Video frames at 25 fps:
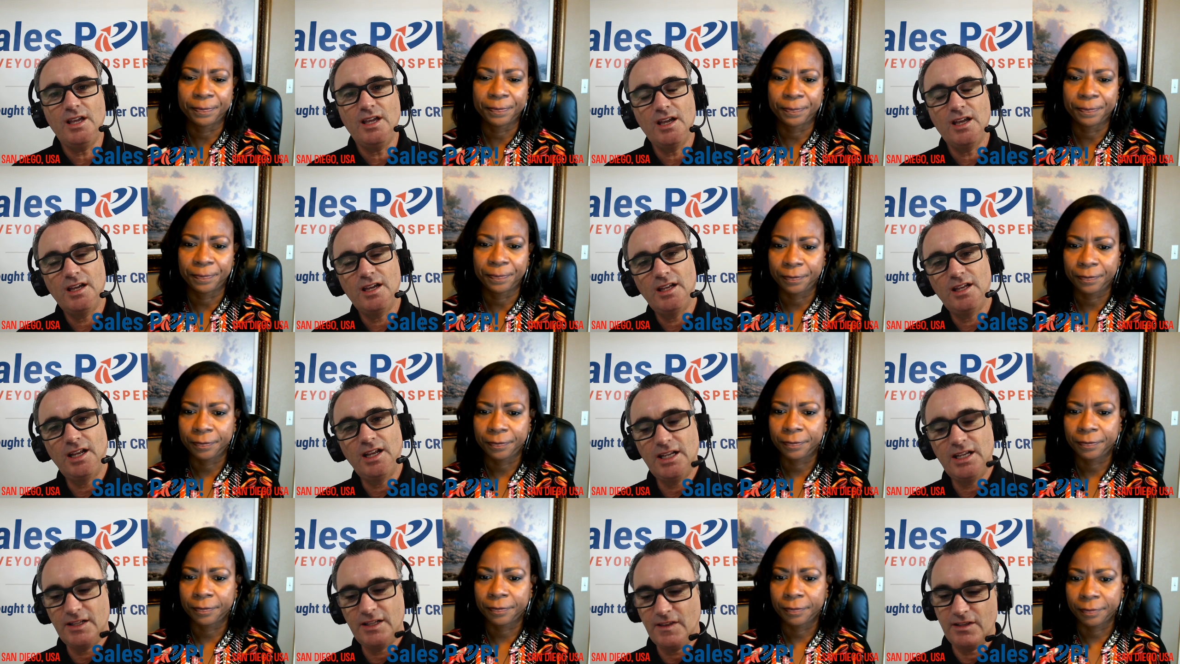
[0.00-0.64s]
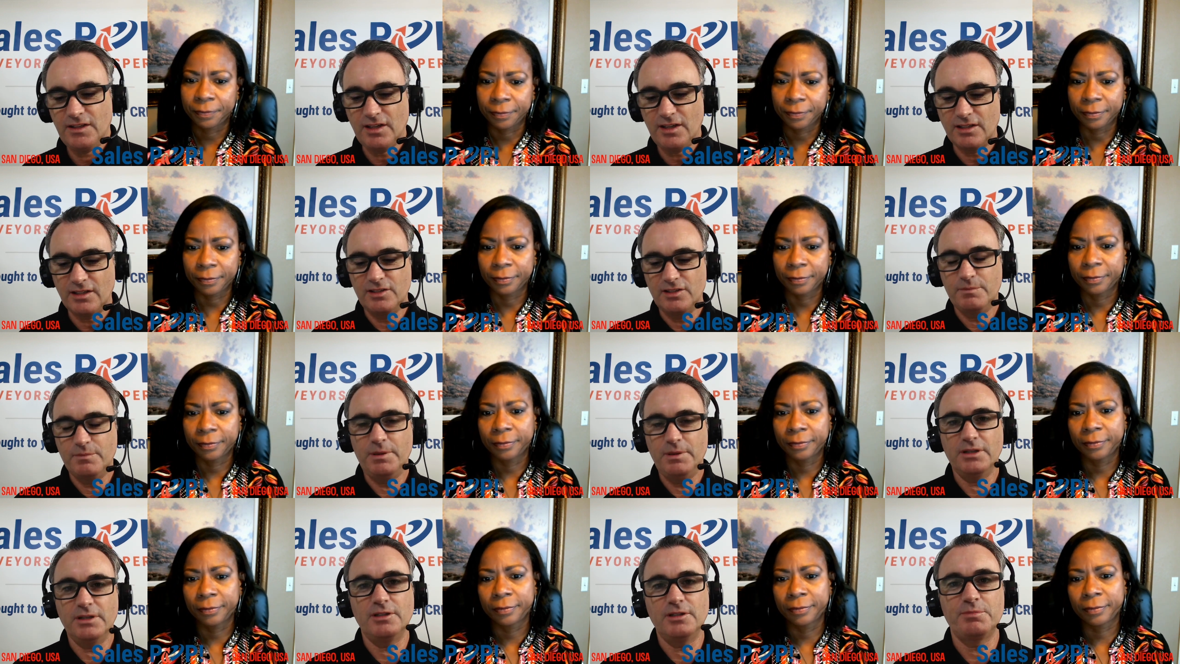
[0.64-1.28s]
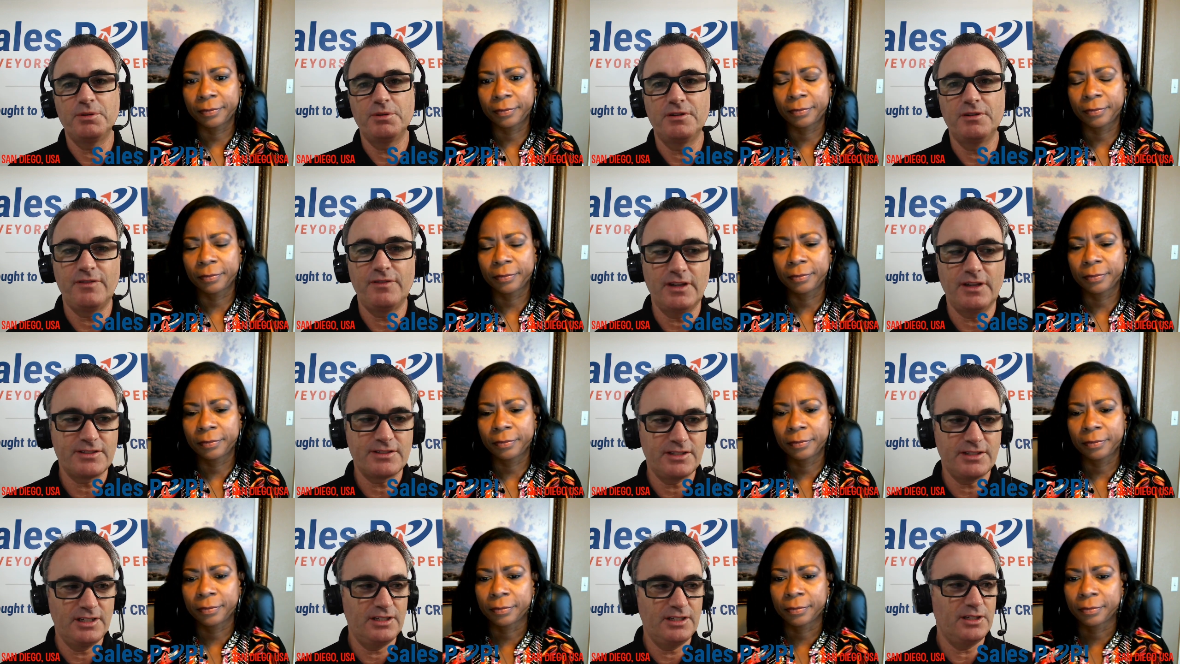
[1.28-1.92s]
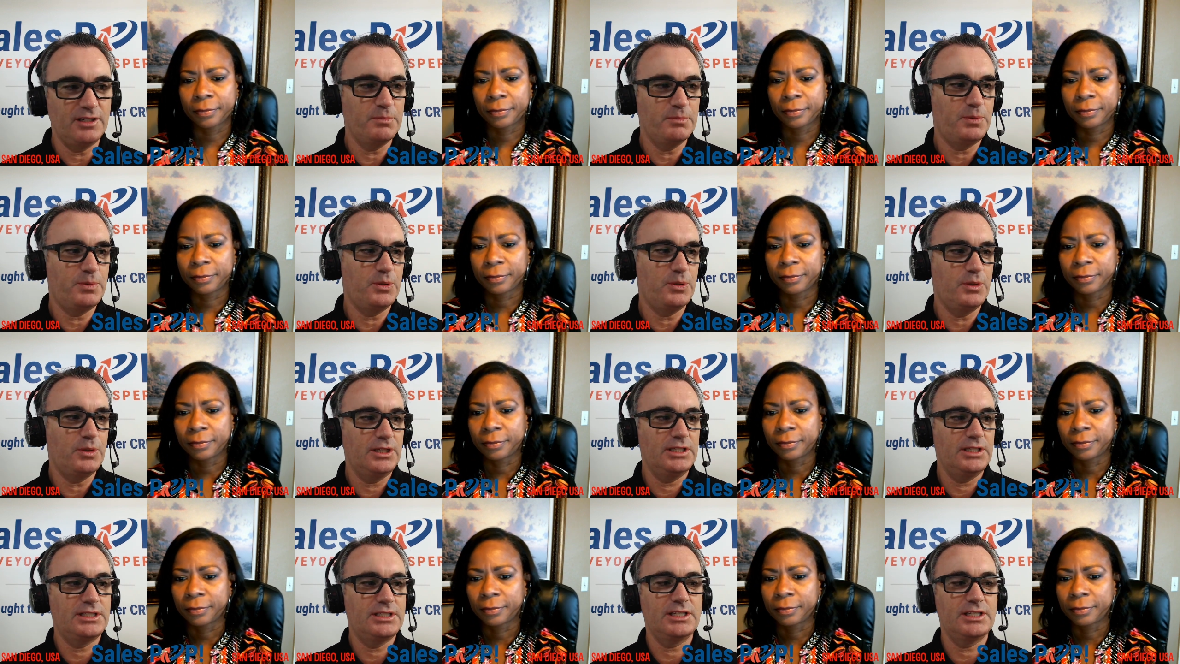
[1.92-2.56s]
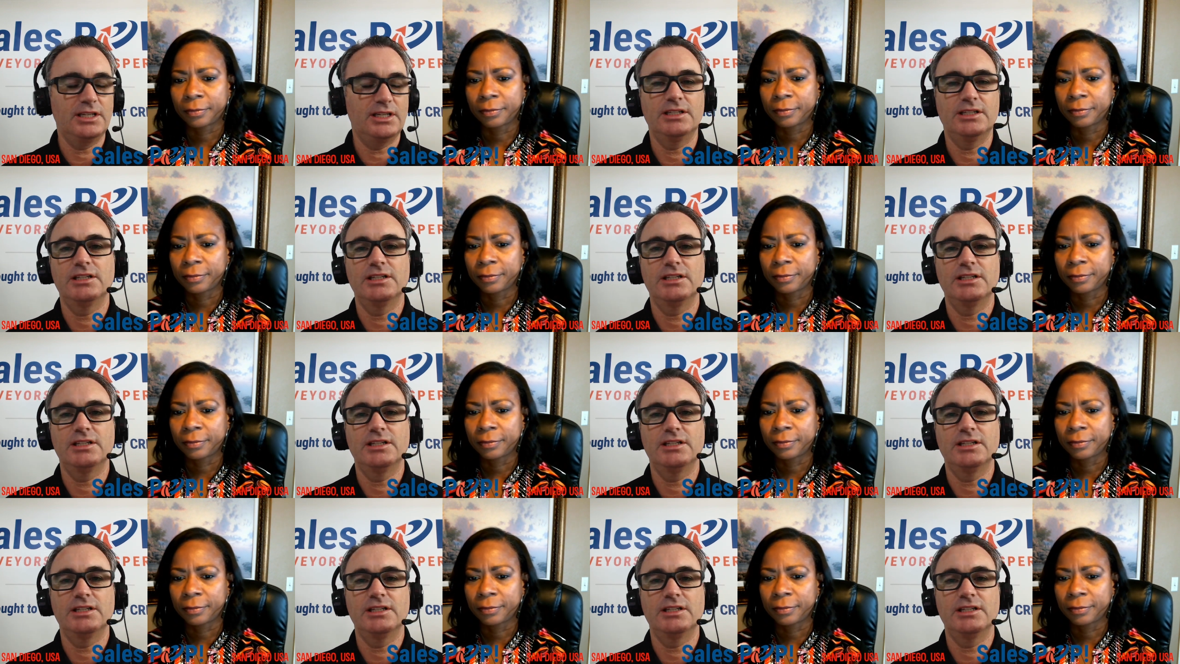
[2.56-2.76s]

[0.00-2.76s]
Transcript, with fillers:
Speaker 1: Yeah. And I think you picked up on a fascinating point.